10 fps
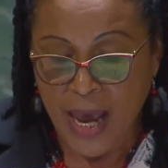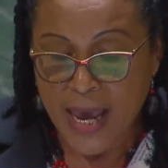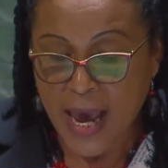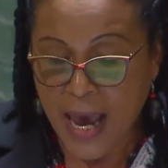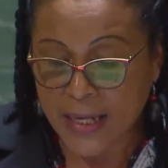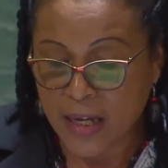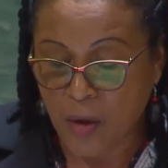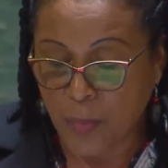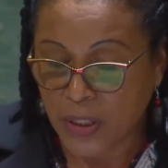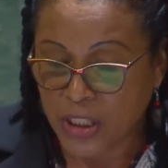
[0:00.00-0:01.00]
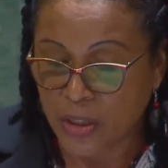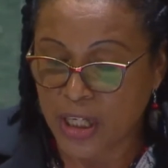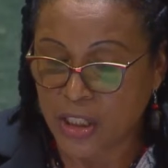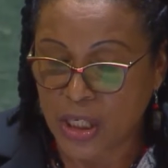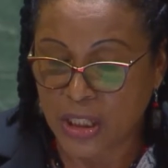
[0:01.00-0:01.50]
I had the
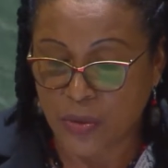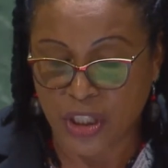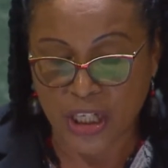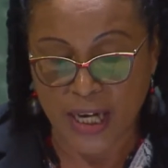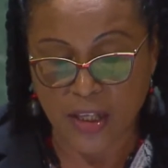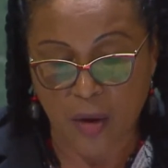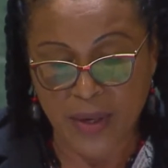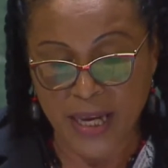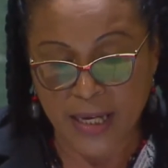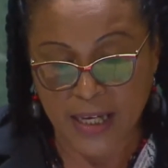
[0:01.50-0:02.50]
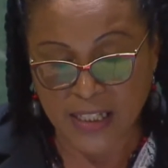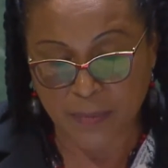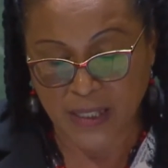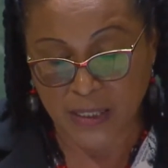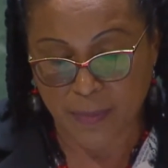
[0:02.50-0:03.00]
opportunity to share Dominica's
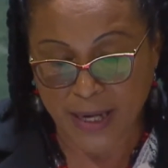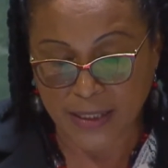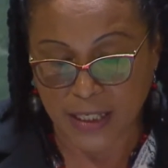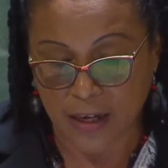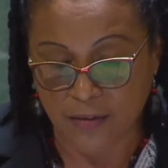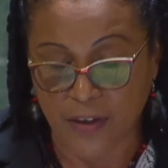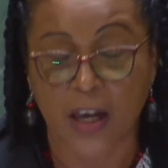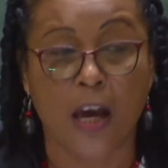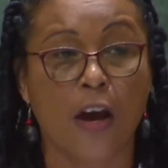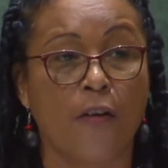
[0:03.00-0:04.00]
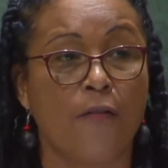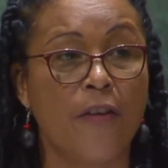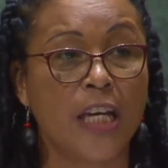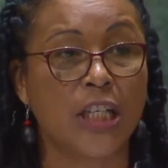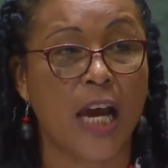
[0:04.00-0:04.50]
perspective,
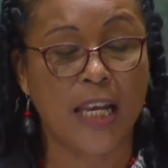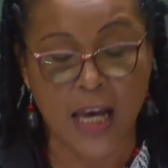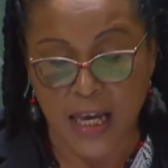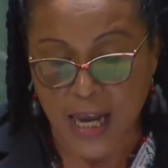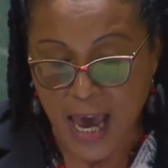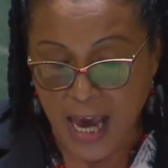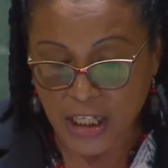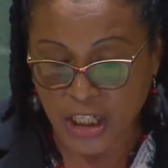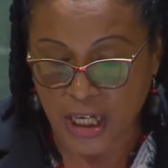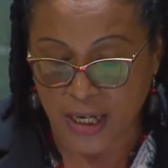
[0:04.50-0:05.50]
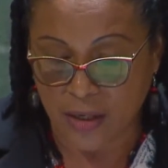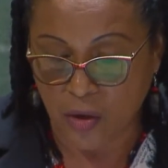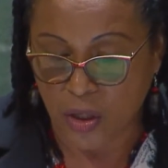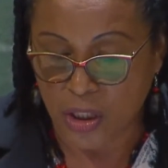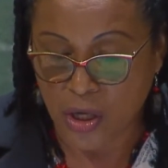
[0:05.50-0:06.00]
vision, and action
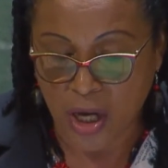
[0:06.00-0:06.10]
on